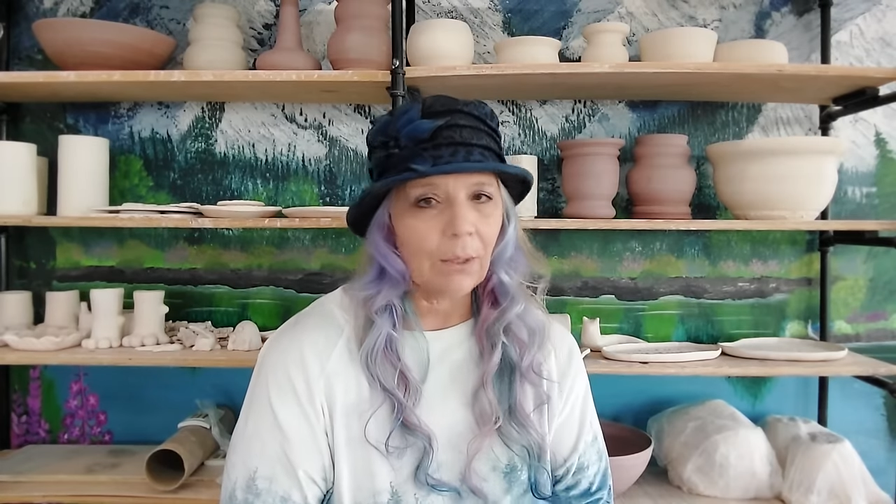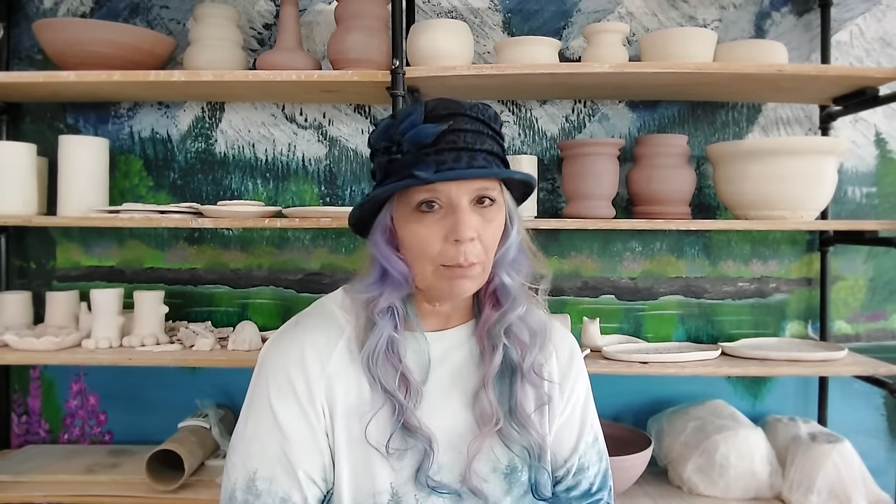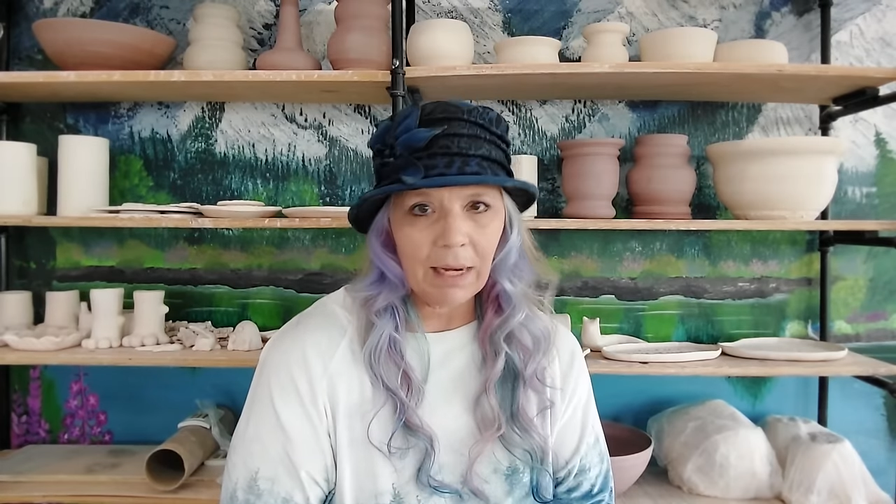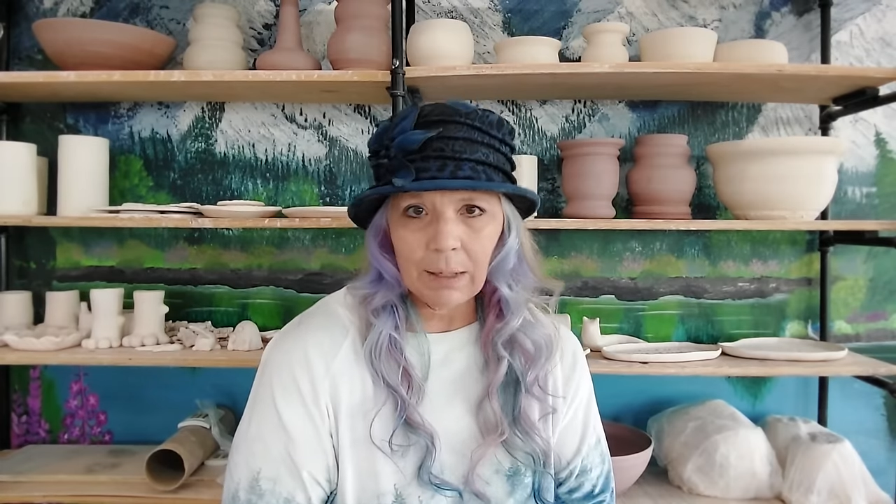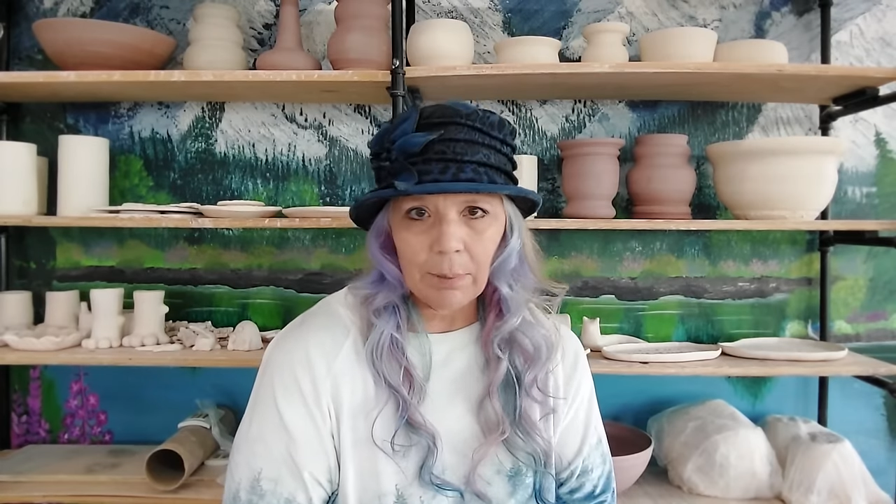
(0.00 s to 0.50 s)
so
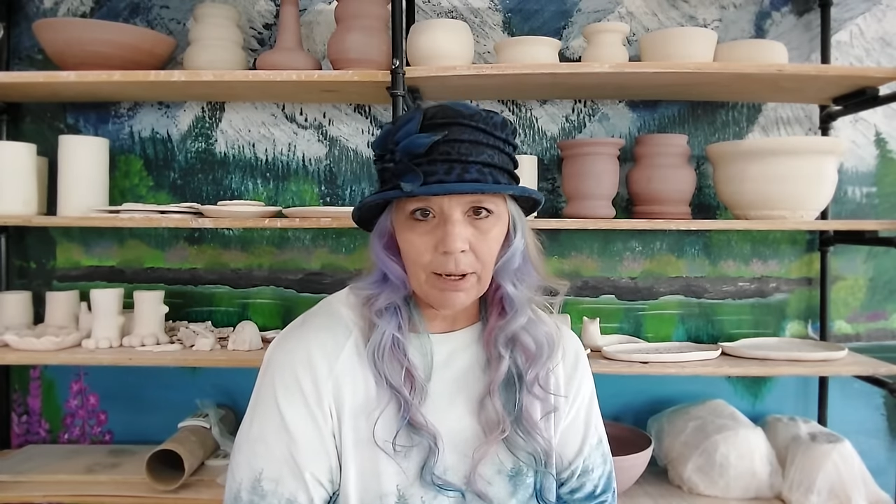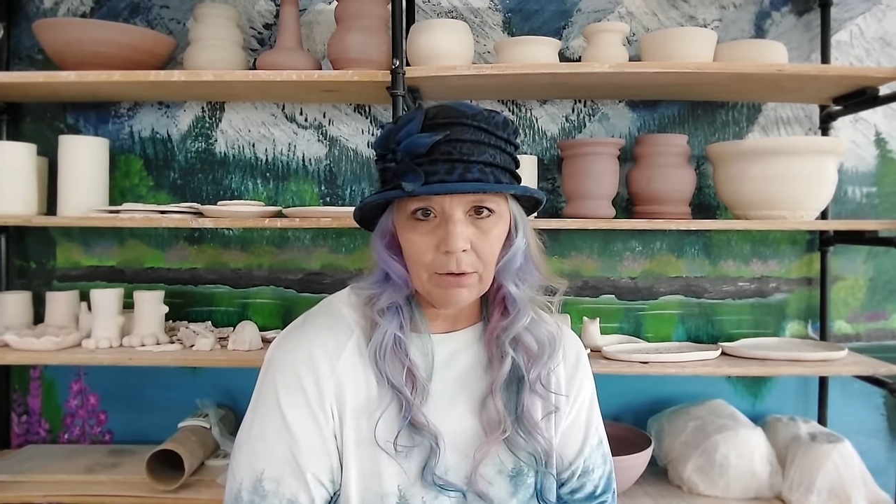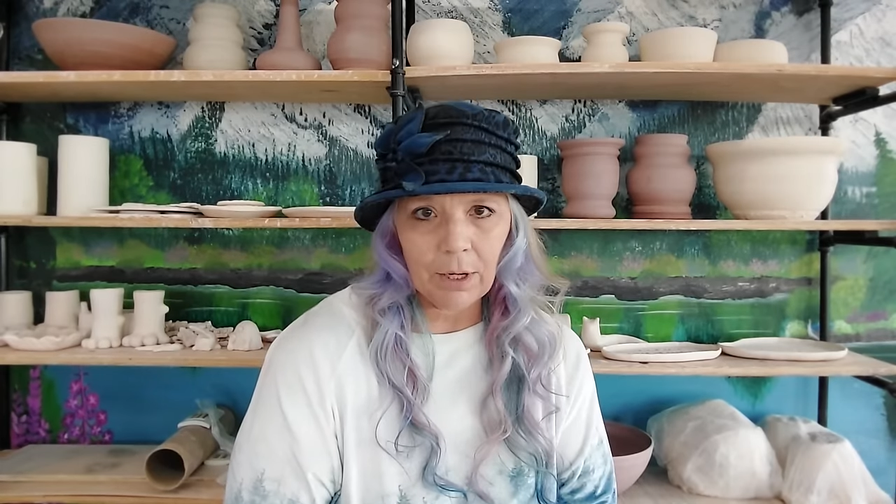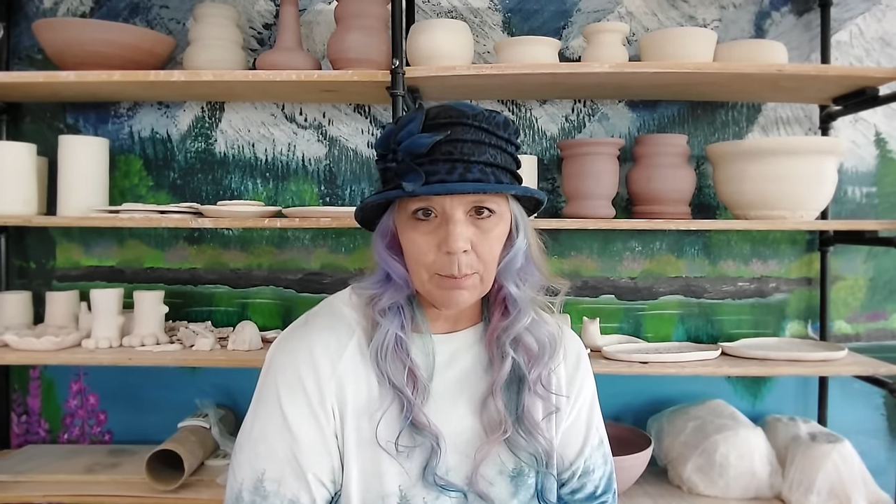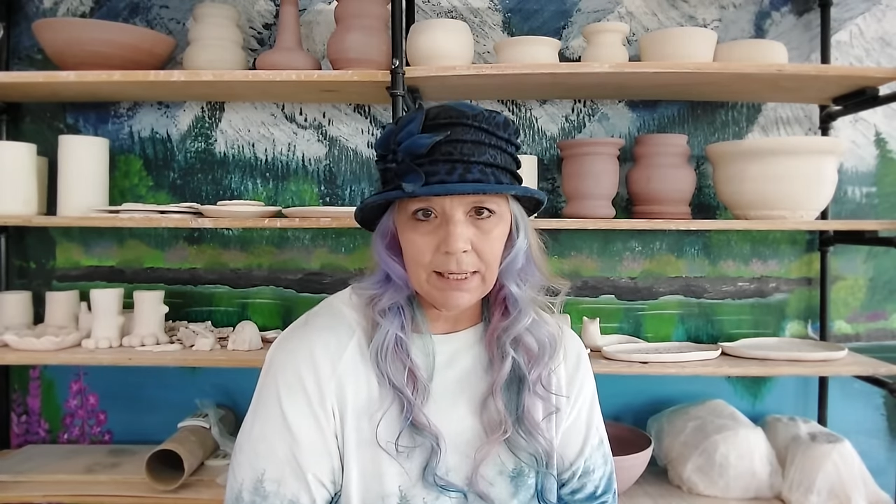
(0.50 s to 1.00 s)
many
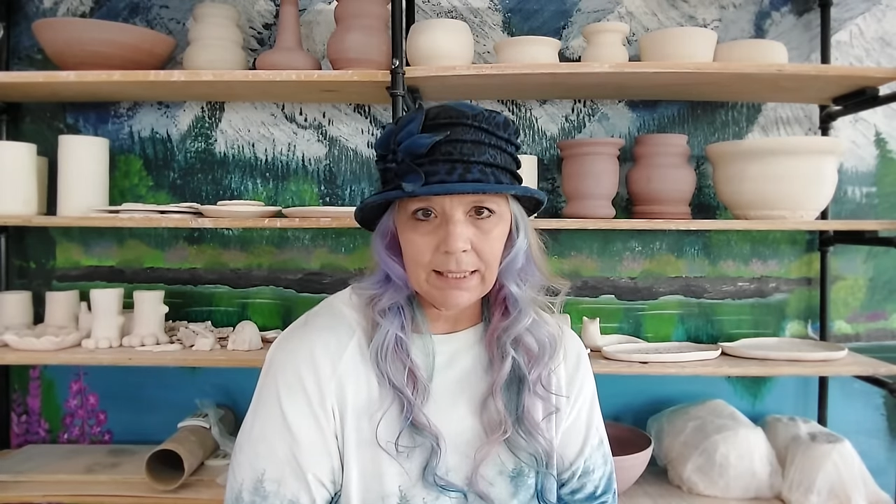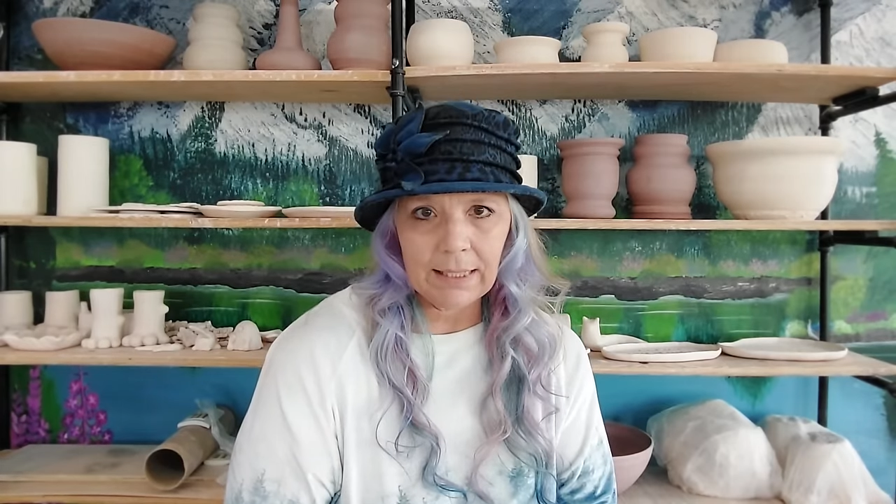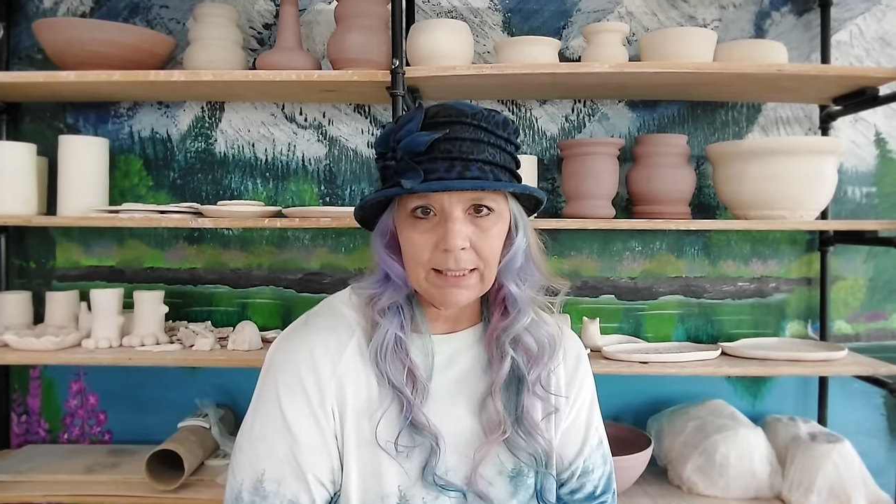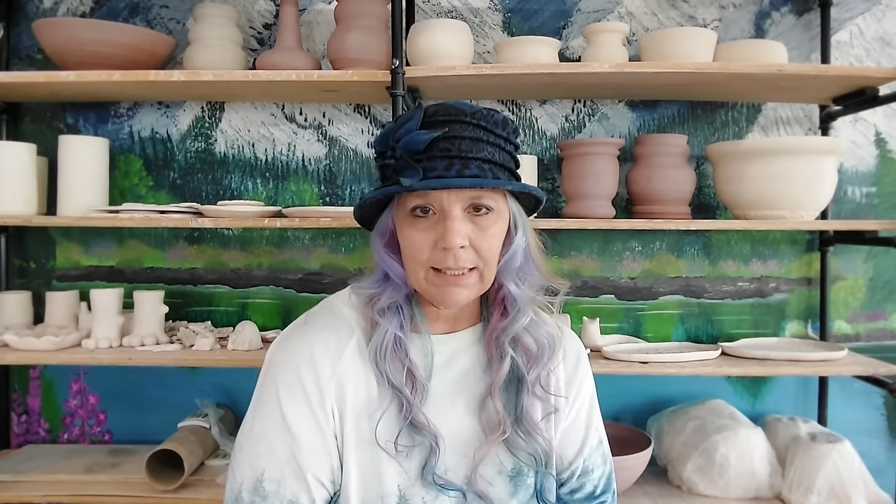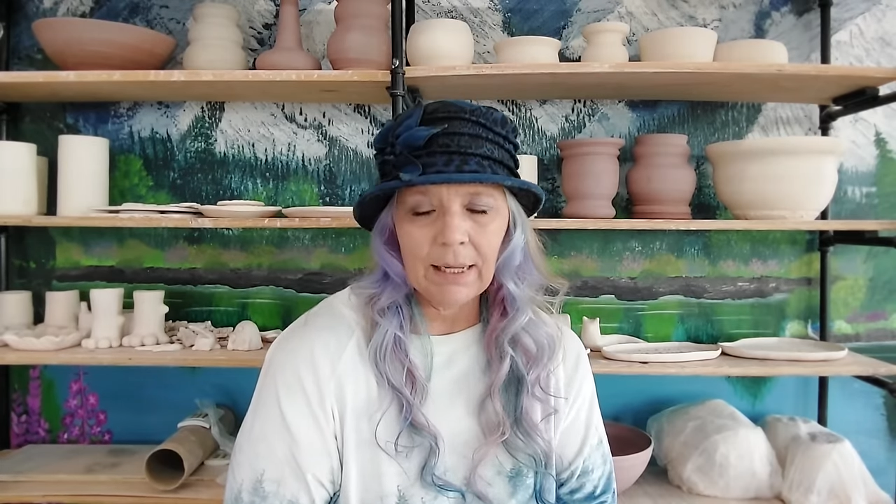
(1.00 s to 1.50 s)
pottery
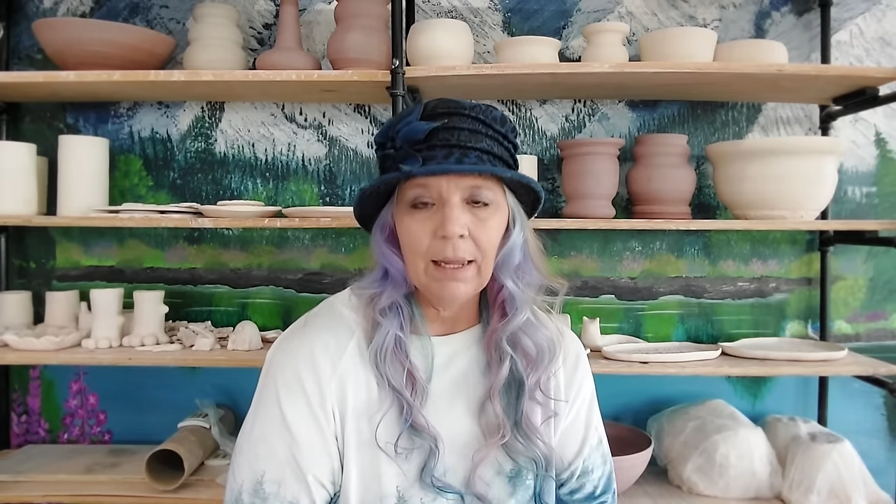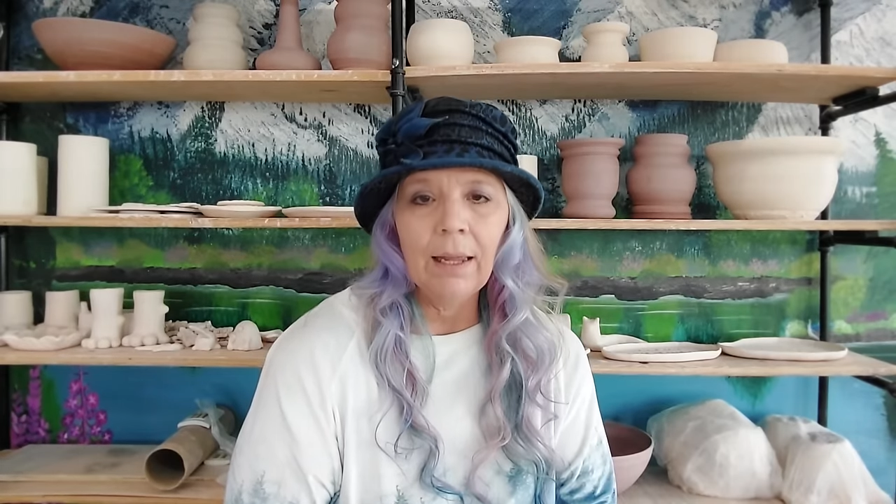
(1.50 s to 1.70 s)
pieces